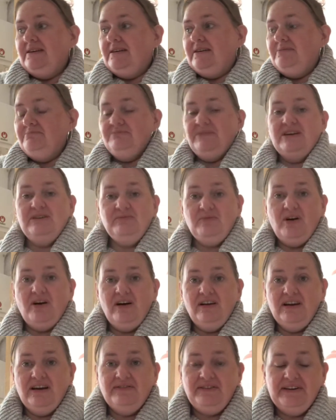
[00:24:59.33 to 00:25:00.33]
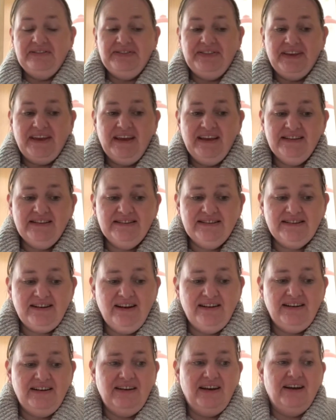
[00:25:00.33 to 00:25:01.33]
Meanwhile, I've had the kittens kind
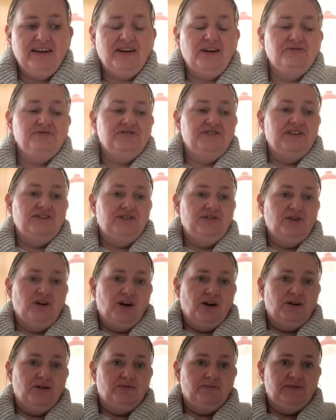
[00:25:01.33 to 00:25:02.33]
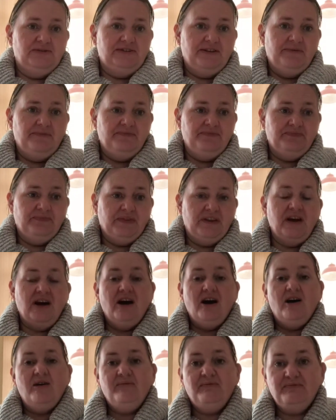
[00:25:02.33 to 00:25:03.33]
of like go to their new homes.
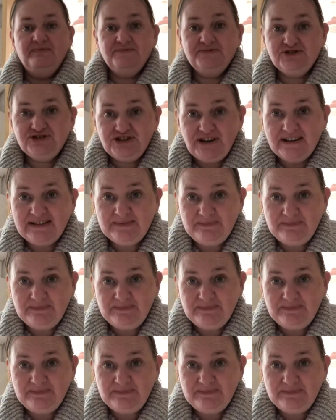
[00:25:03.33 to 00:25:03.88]
Just